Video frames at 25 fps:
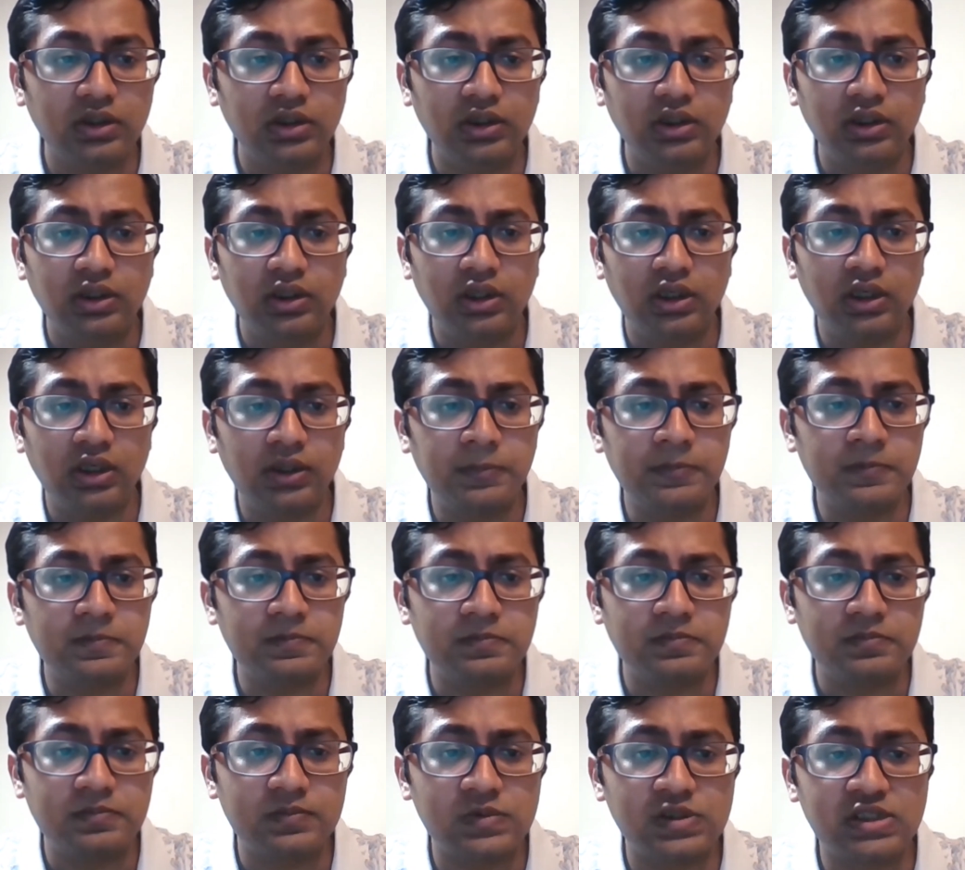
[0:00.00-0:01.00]
Uh,
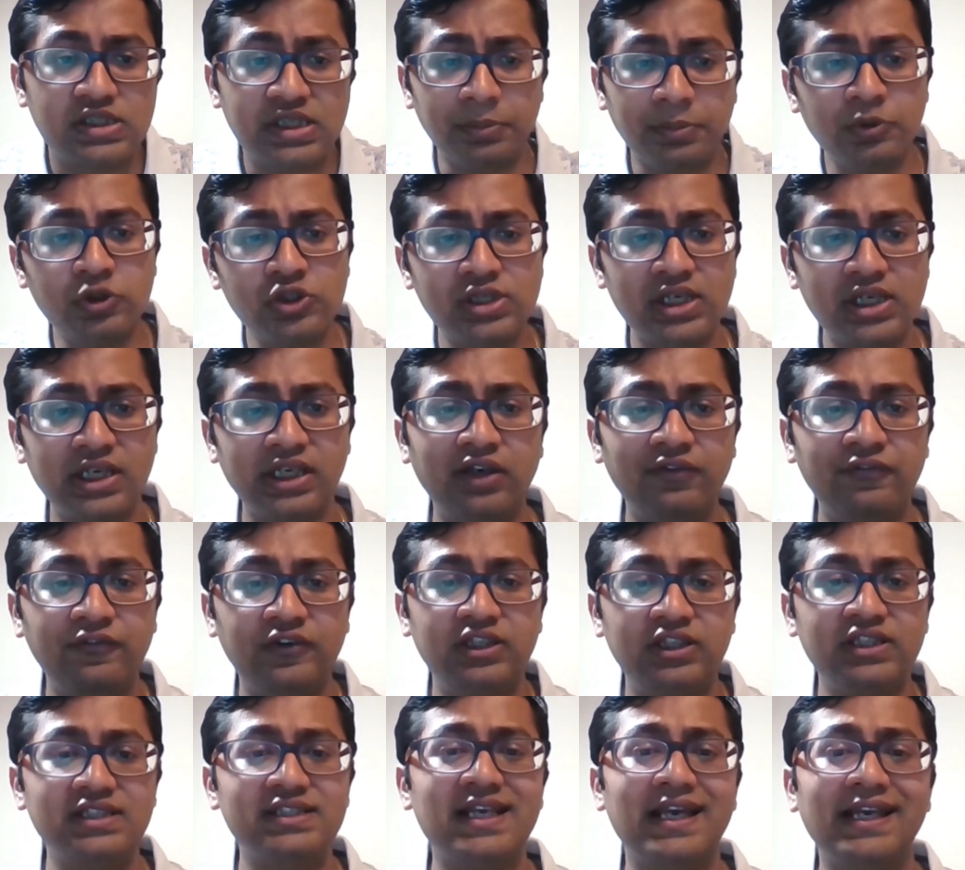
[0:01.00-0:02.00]
Suppose I have
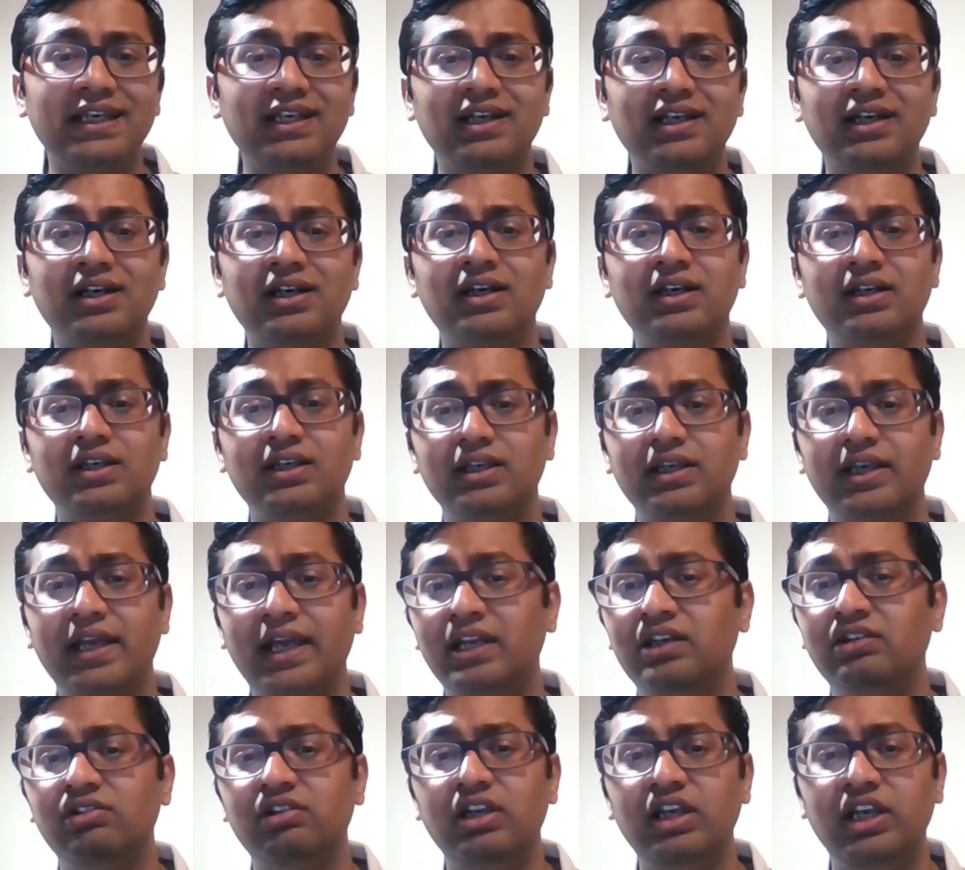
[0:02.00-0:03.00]
designed
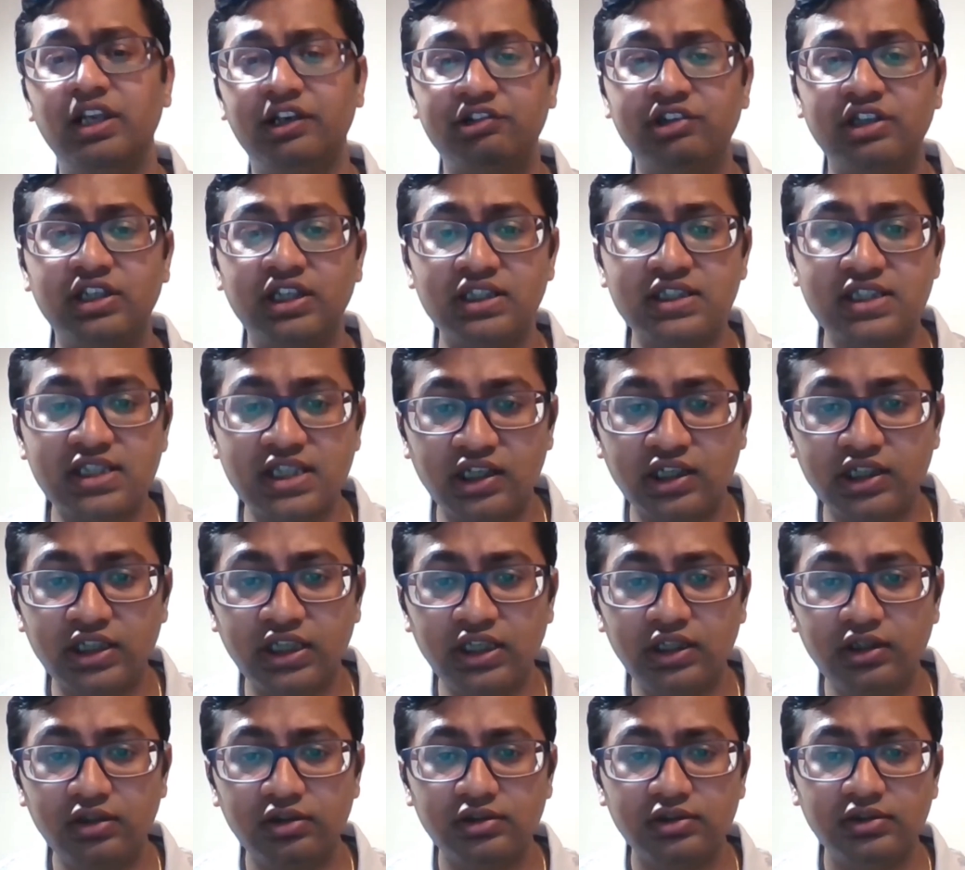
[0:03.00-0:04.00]
an electrical
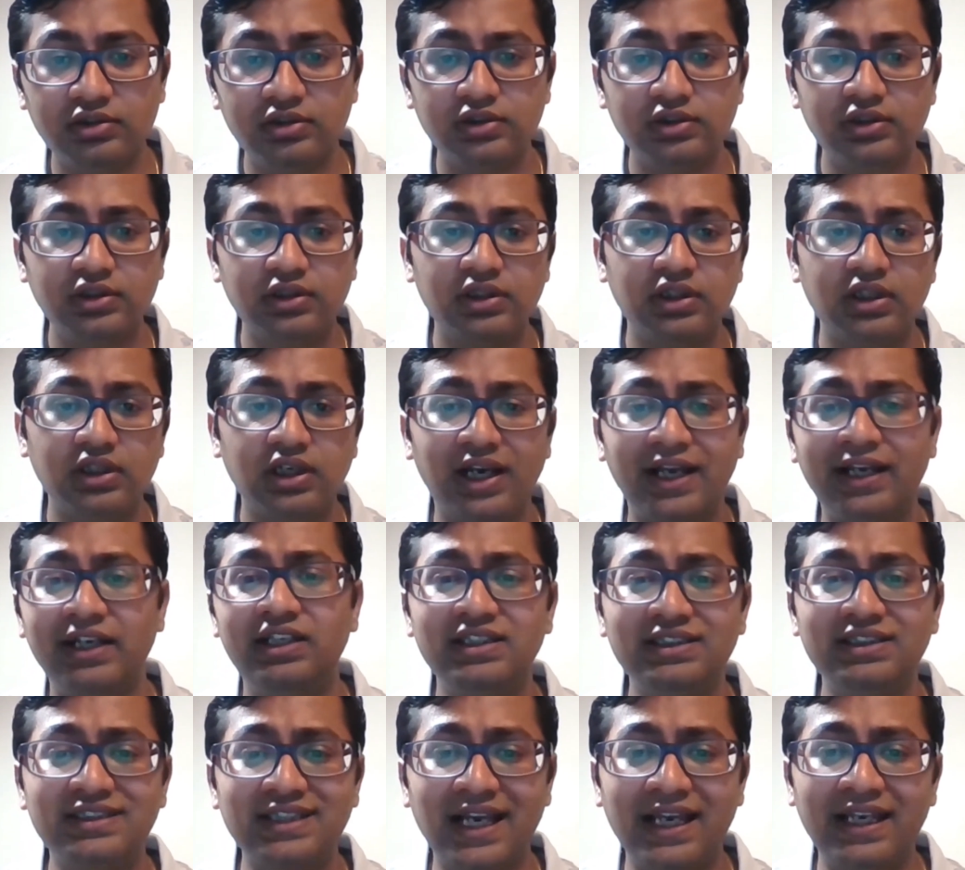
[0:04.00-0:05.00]
circuit. I
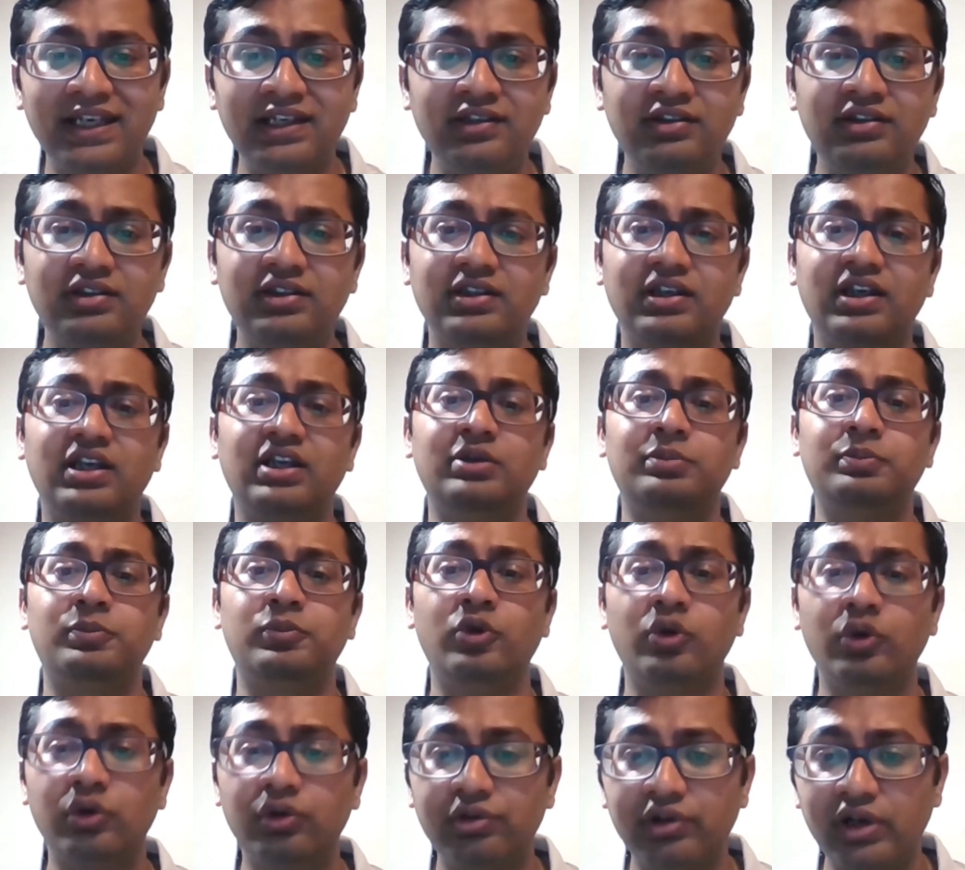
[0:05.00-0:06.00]
designed and
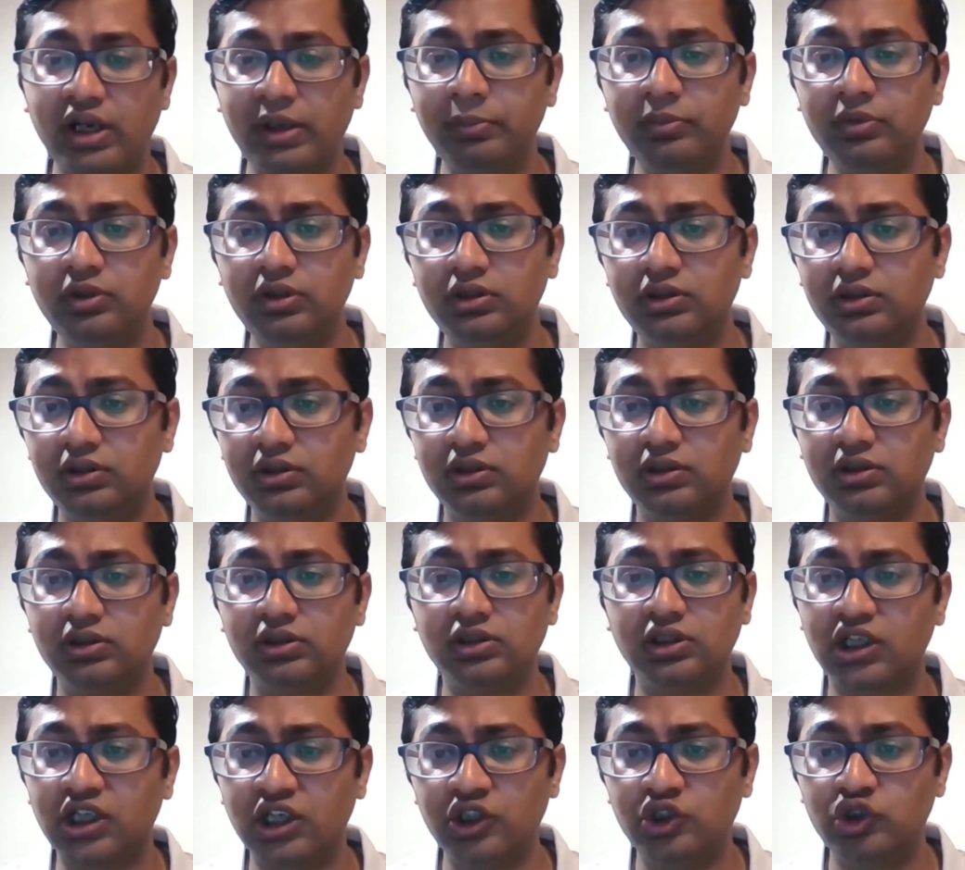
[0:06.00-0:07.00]
programmed the
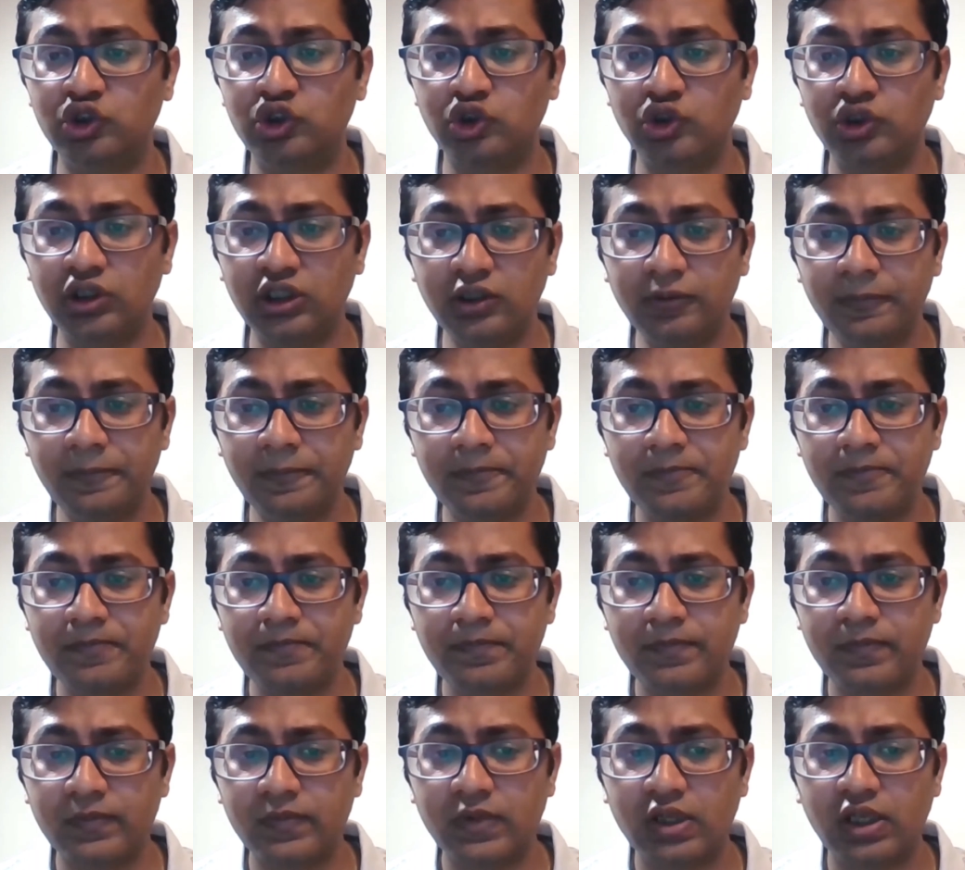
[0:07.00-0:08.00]
controller
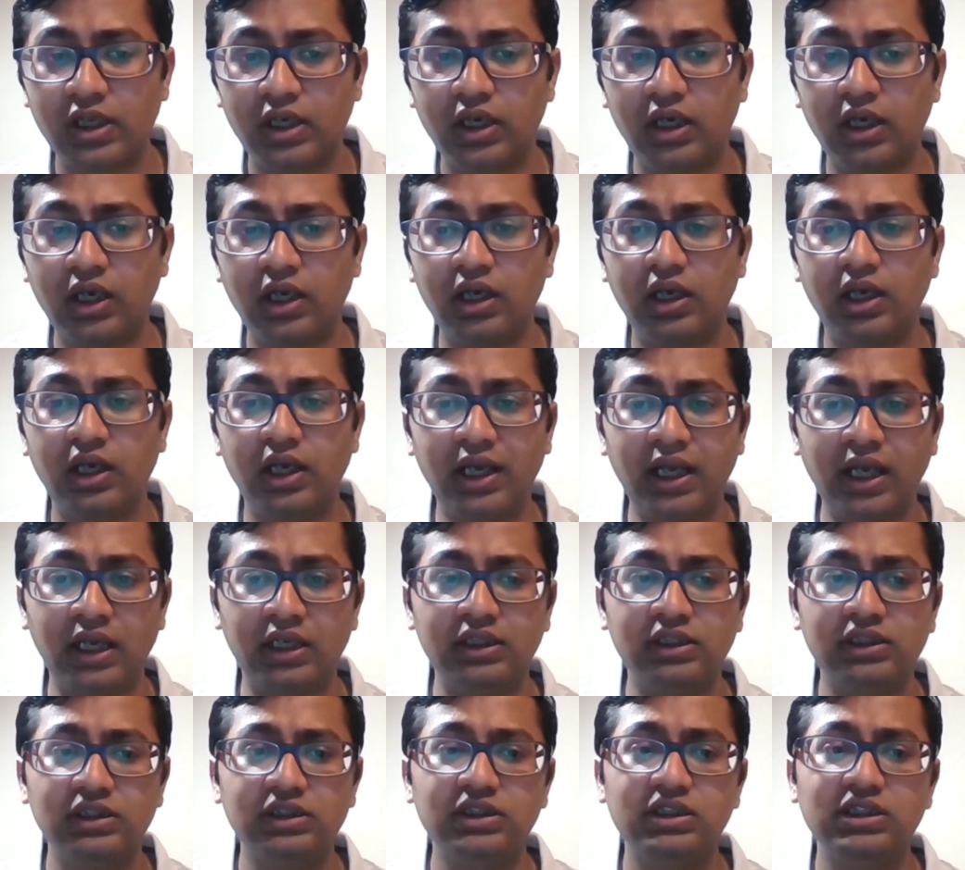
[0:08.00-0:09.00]
and
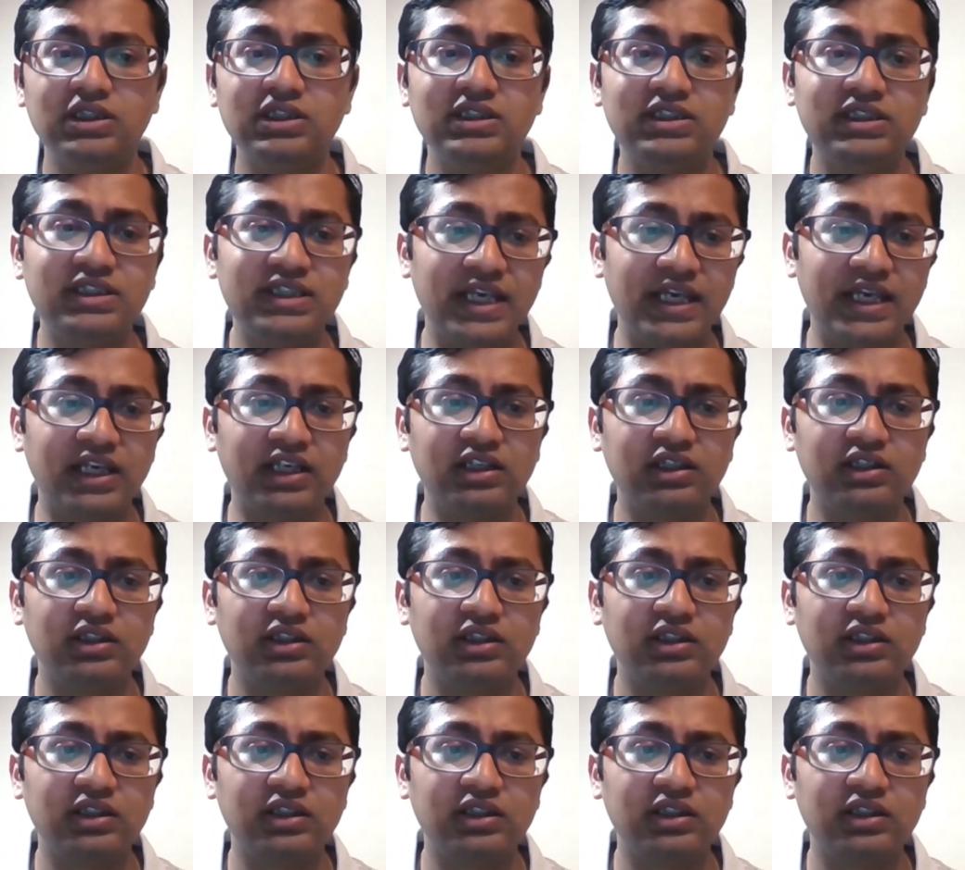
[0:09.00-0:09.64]
checked